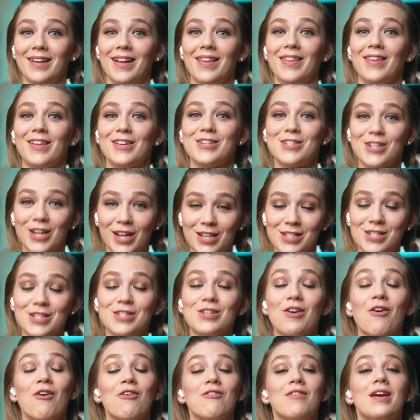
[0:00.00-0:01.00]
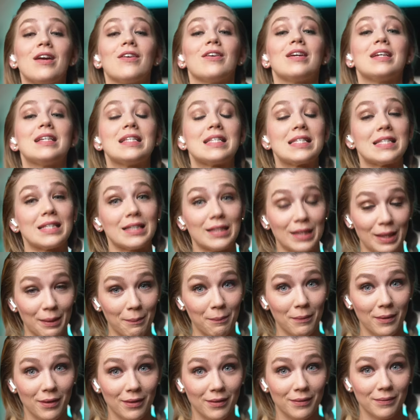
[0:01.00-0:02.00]
The chances are very
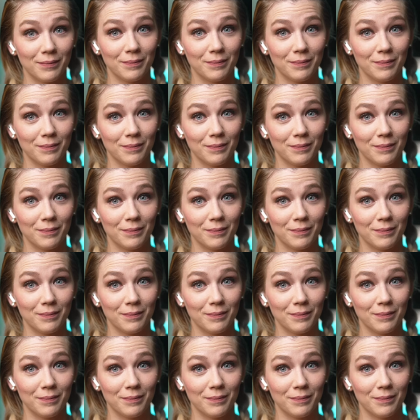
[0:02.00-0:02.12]
slim.